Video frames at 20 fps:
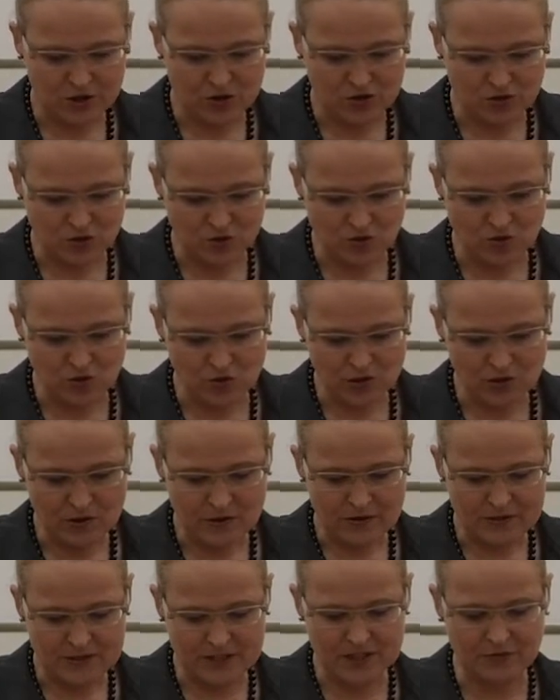Two,
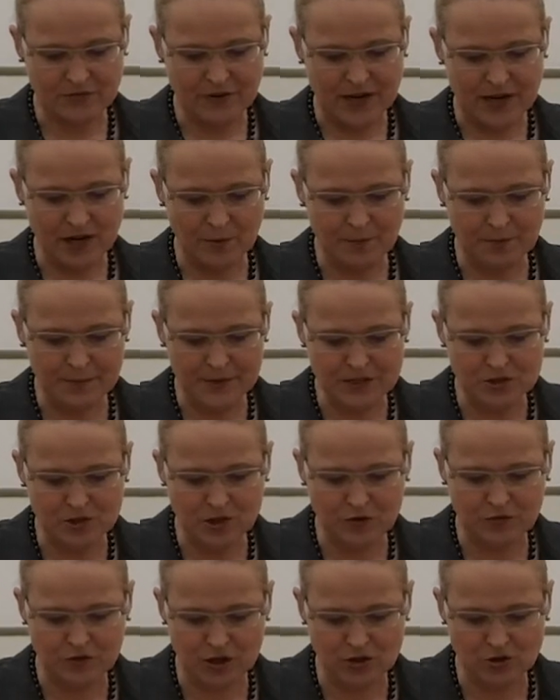the development
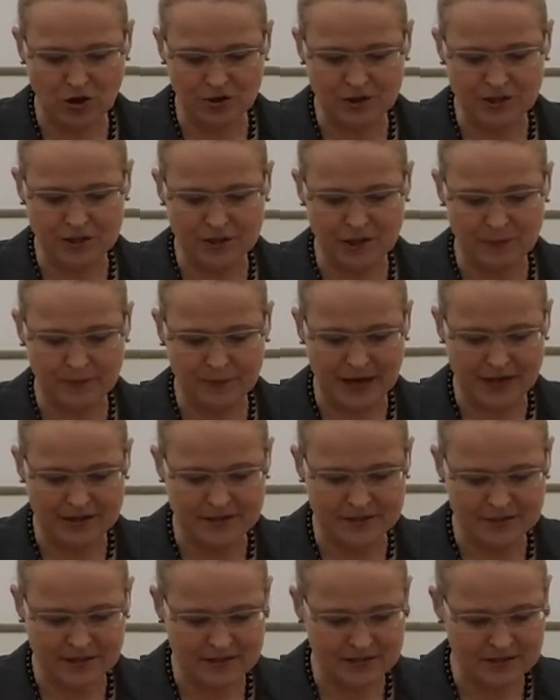of canonical
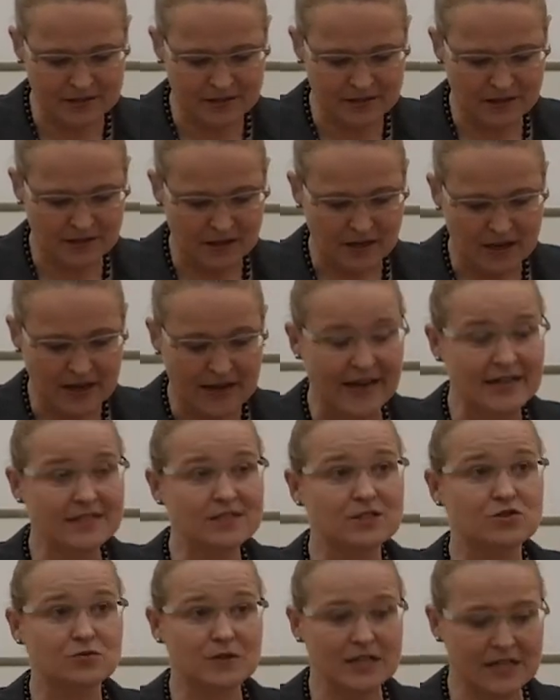penitence. And
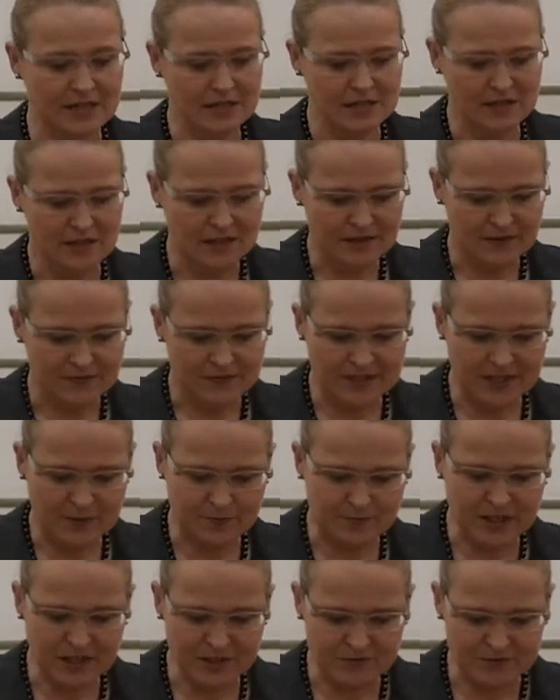three, the
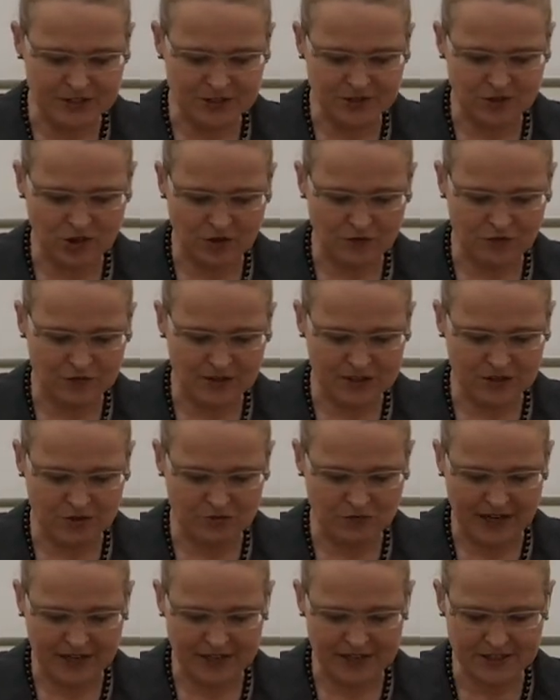appearance of a
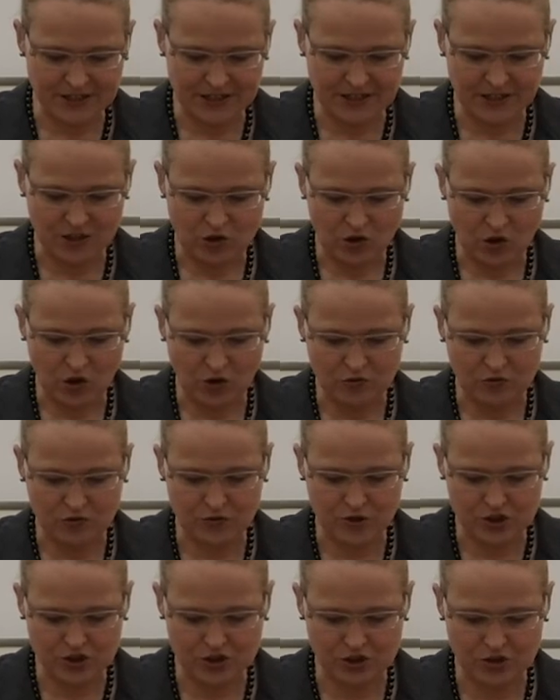directing of
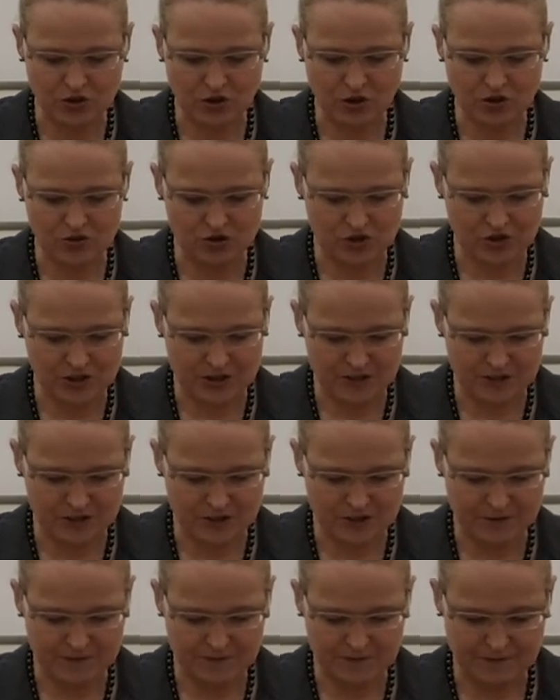Christian
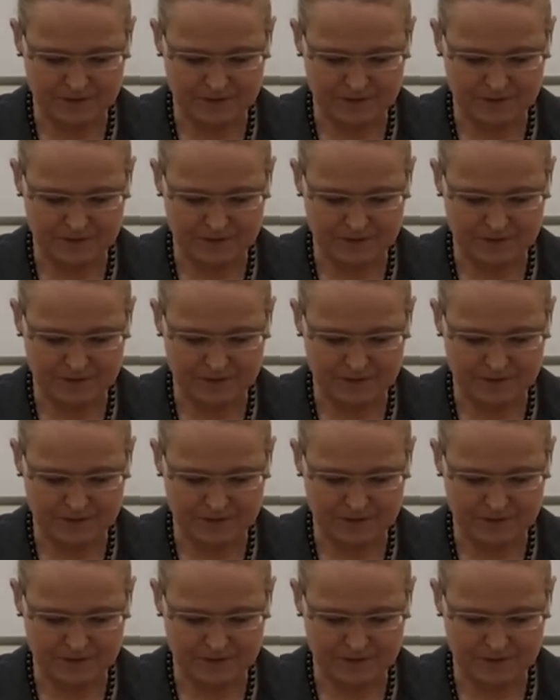conscience.